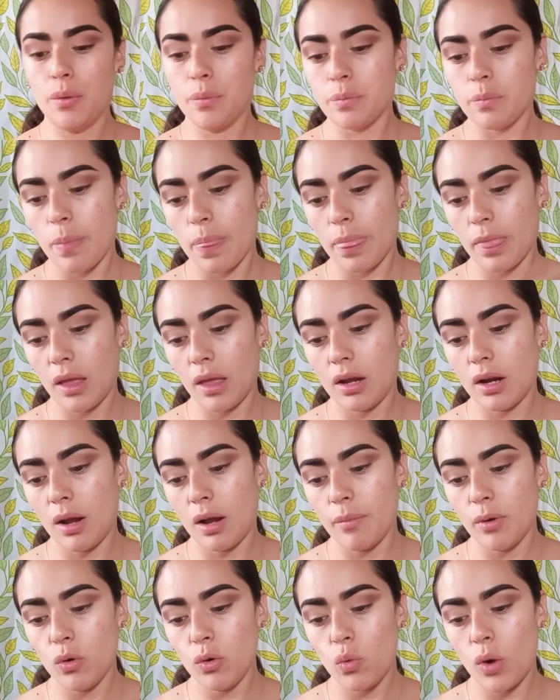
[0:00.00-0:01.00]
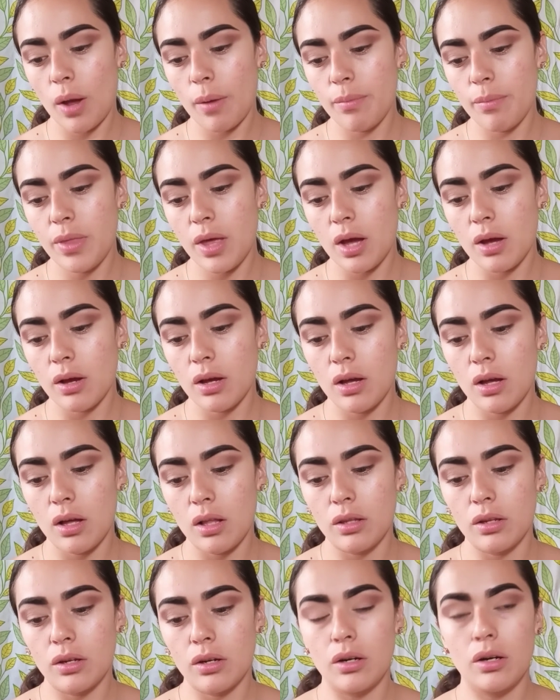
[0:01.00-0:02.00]
And I'm gonna grab that
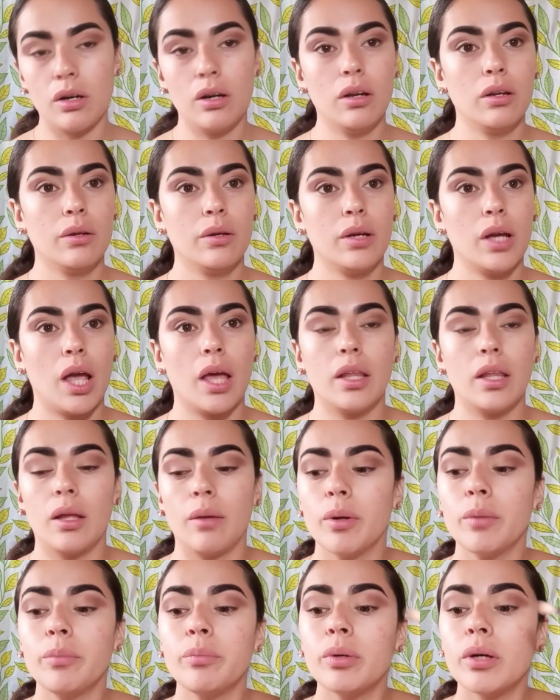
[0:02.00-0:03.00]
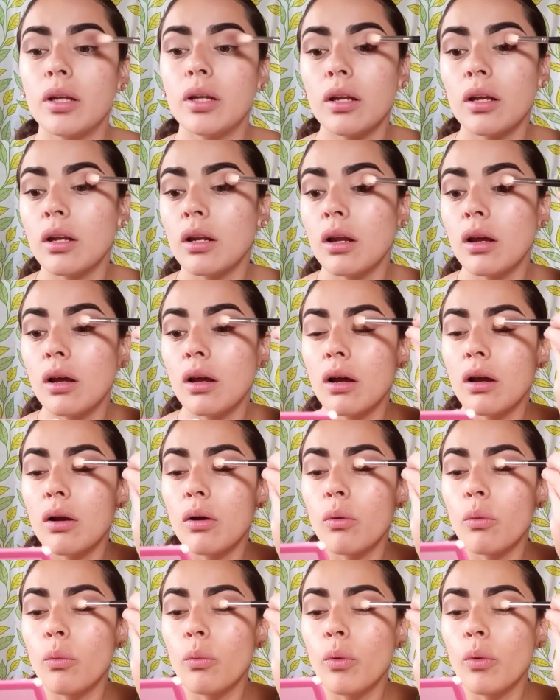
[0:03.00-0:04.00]
color and I'm gonna put it
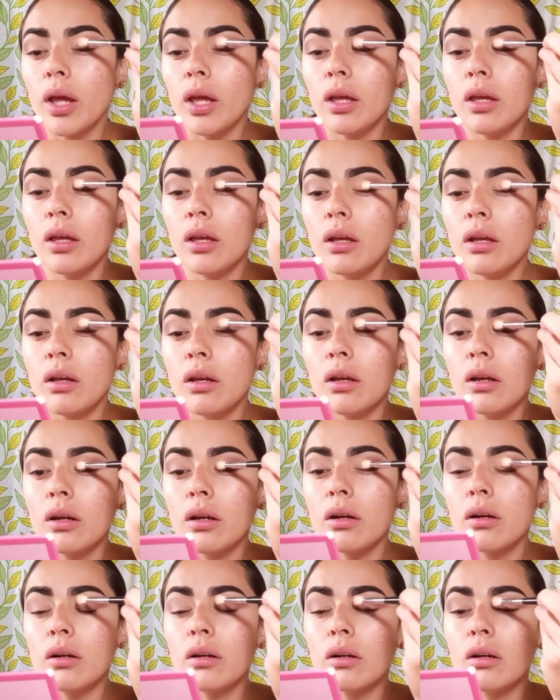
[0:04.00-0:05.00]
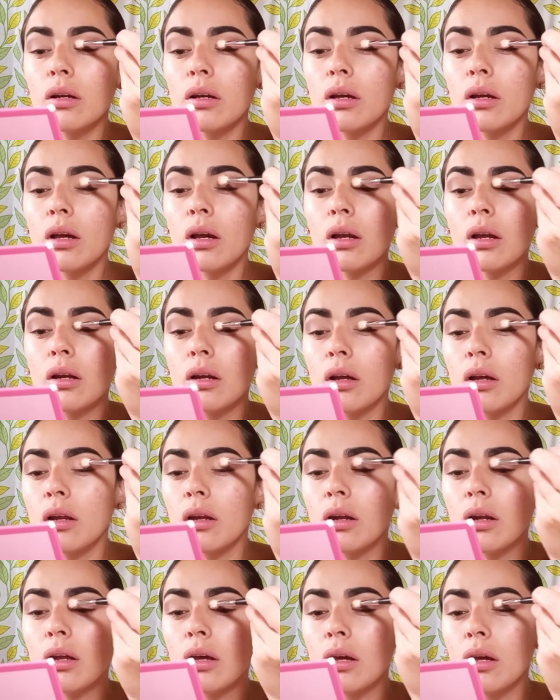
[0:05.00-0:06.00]
right here and then
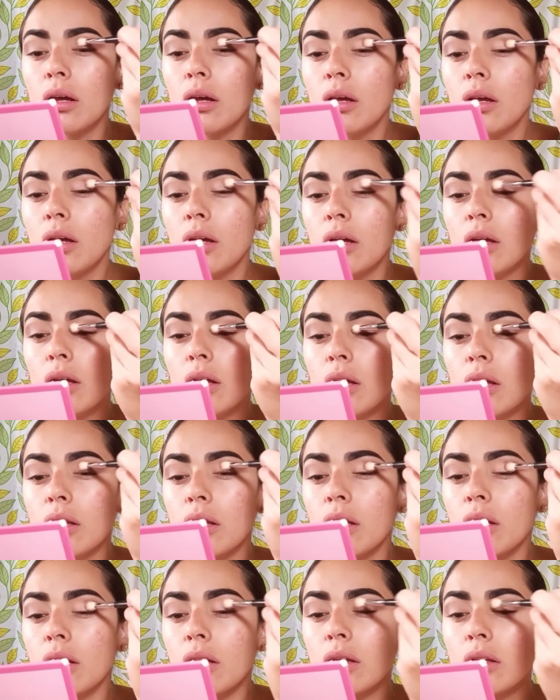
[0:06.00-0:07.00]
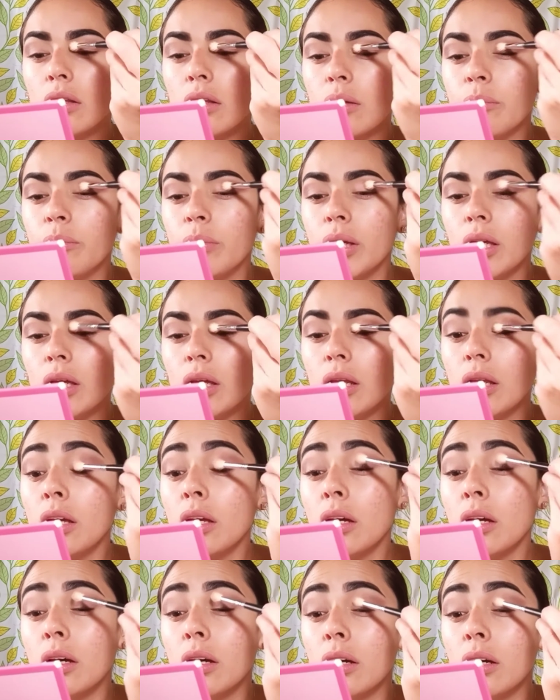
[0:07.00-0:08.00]
like in the beginning
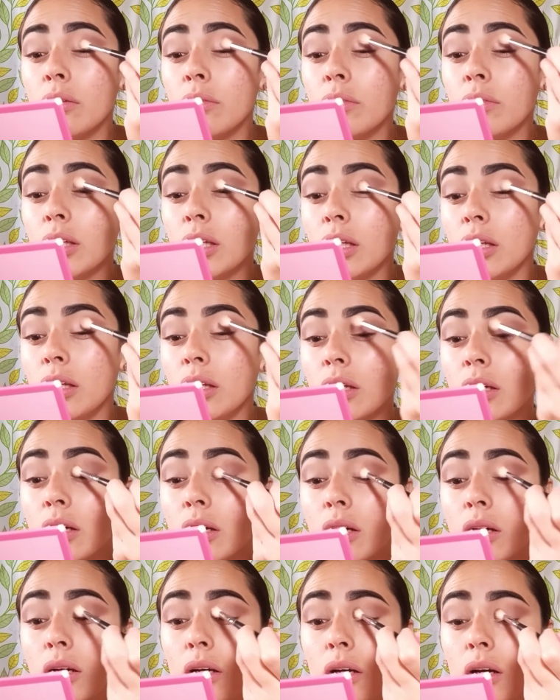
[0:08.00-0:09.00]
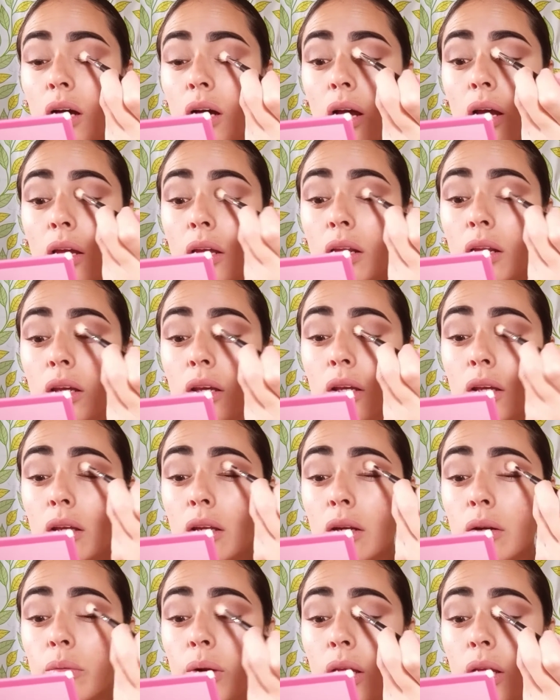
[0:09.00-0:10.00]
of the eyelid
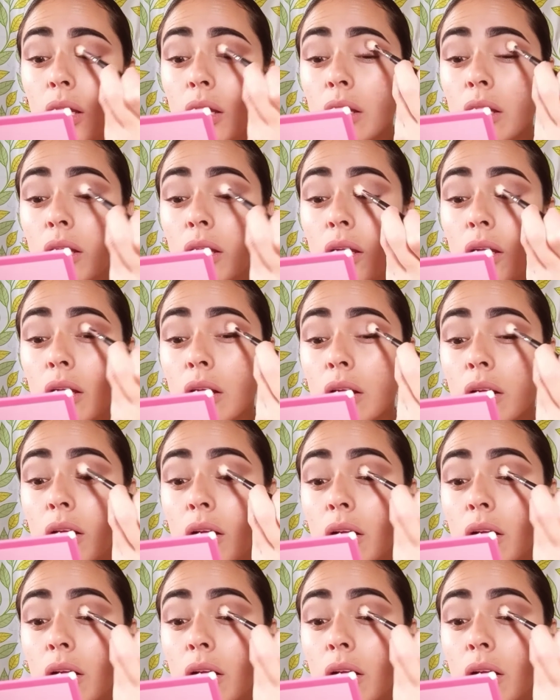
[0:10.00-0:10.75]
right here,